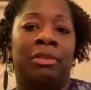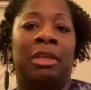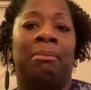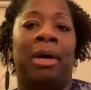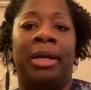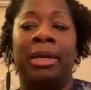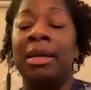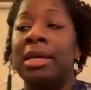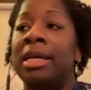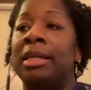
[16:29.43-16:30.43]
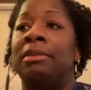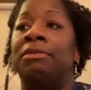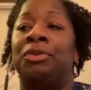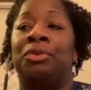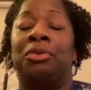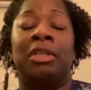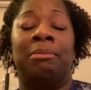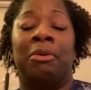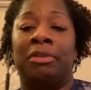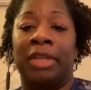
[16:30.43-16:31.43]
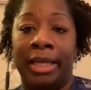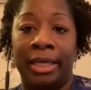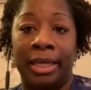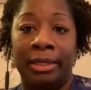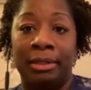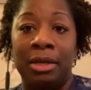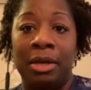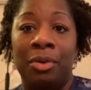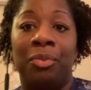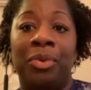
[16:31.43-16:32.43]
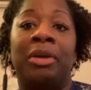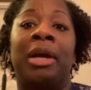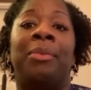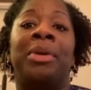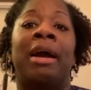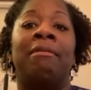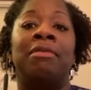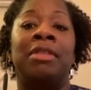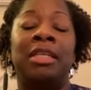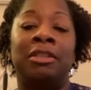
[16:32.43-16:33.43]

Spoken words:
that my individuals can partake in? We have these